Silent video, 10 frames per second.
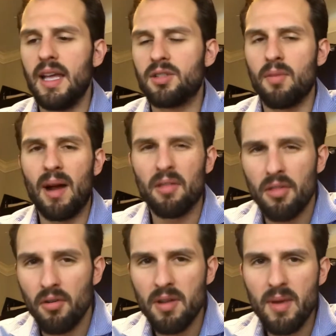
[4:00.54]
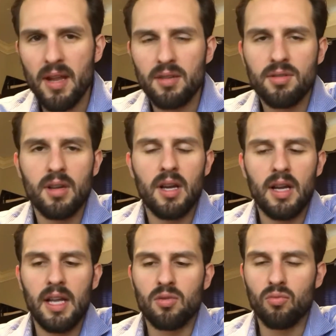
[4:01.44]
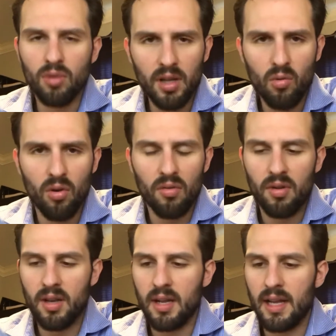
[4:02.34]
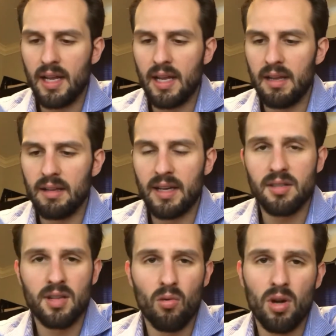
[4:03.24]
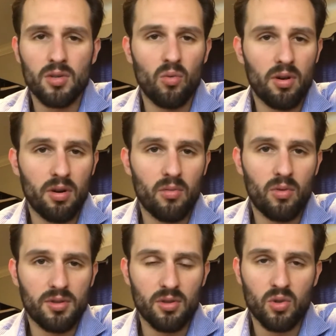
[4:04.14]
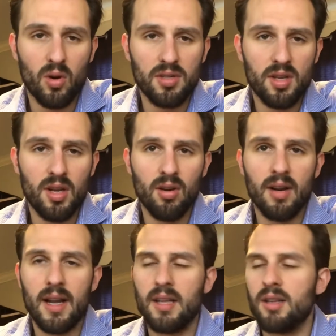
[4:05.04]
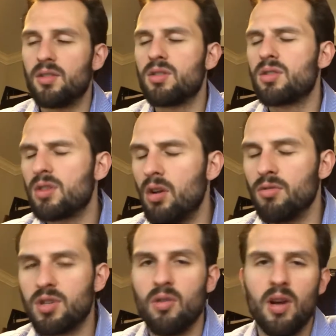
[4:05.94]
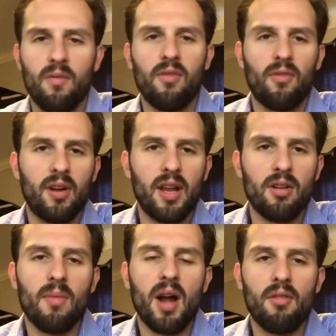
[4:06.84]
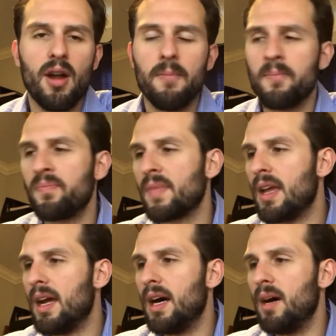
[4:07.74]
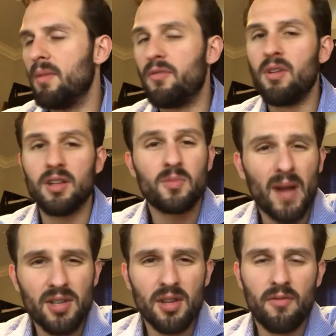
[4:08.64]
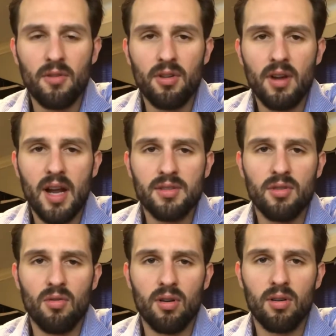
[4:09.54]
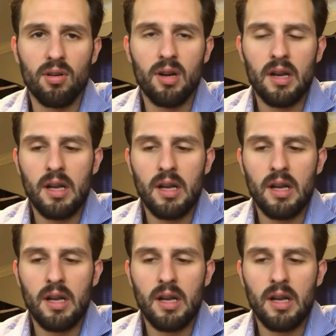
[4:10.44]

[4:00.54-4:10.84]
It's about 30 minutes. It's really worth it. And like I said, I watch it one, once or twice a year, and it is so so helpful for getting your mind right. Um, if you, especially for you guys who are